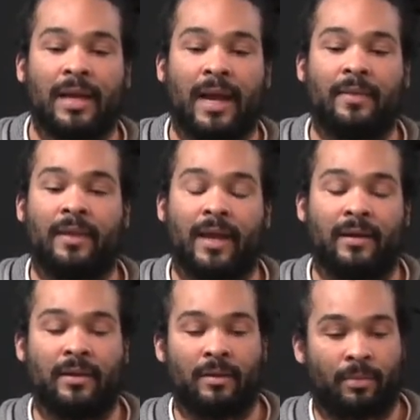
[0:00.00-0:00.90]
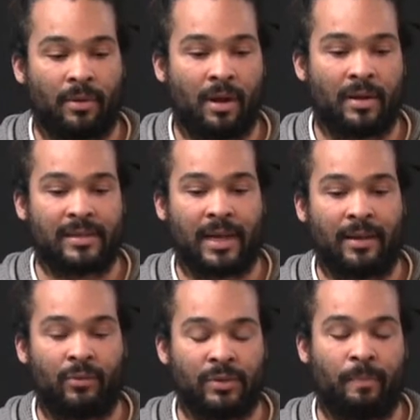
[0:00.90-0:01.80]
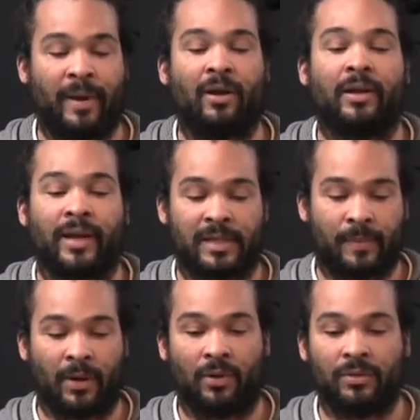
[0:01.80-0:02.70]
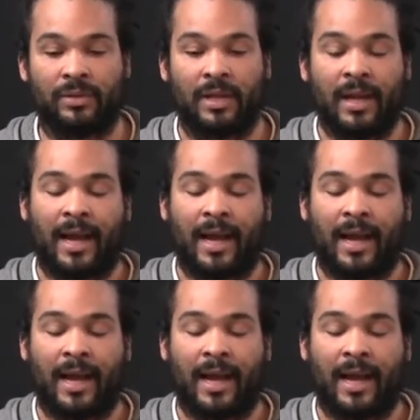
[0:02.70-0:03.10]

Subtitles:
And then in the Bronx, I was barely exposed.